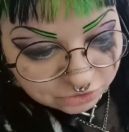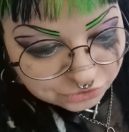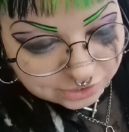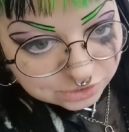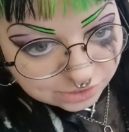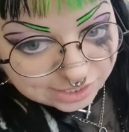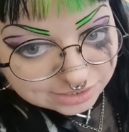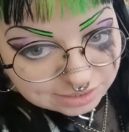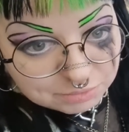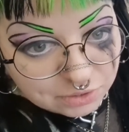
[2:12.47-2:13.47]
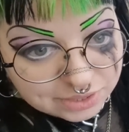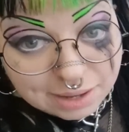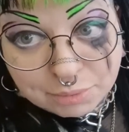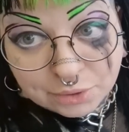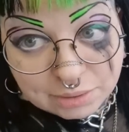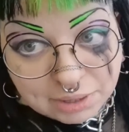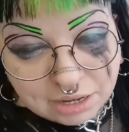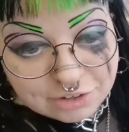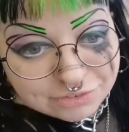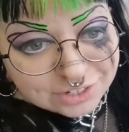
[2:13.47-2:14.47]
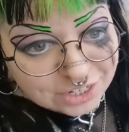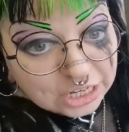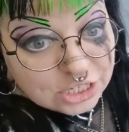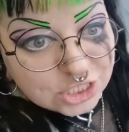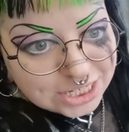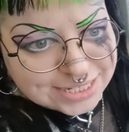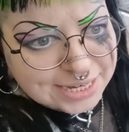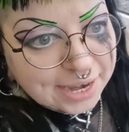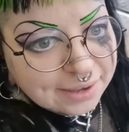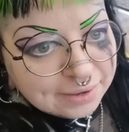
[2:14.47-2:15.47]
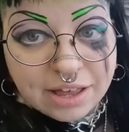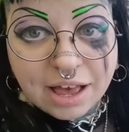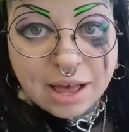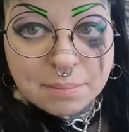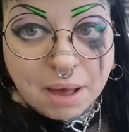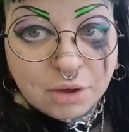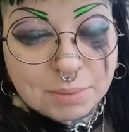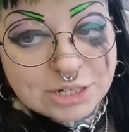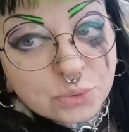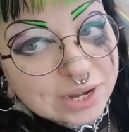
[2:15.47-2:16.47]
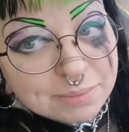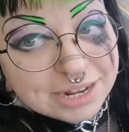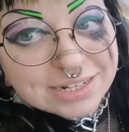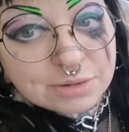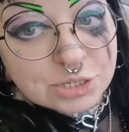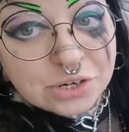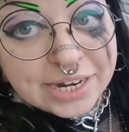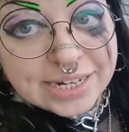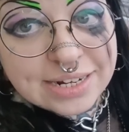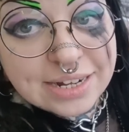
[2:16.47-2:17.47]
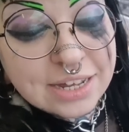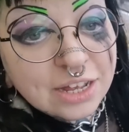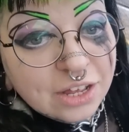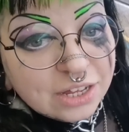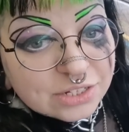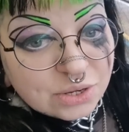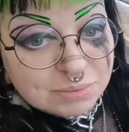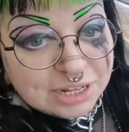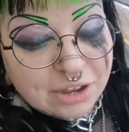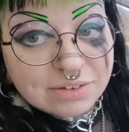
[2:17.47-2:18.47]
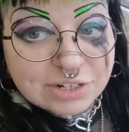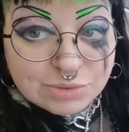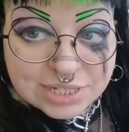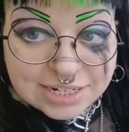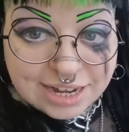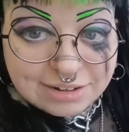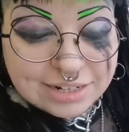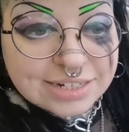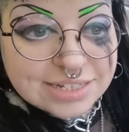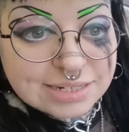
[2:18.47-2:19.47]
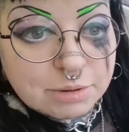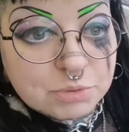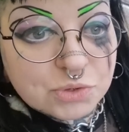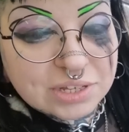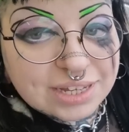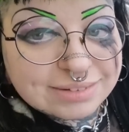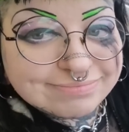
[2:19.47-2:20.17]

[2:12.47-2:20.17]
the train tracks, I'm not at that point in my life just yet. Um, I've got about 20 minutes to my train, so I'm going to go and have a little sit down, listen to my music.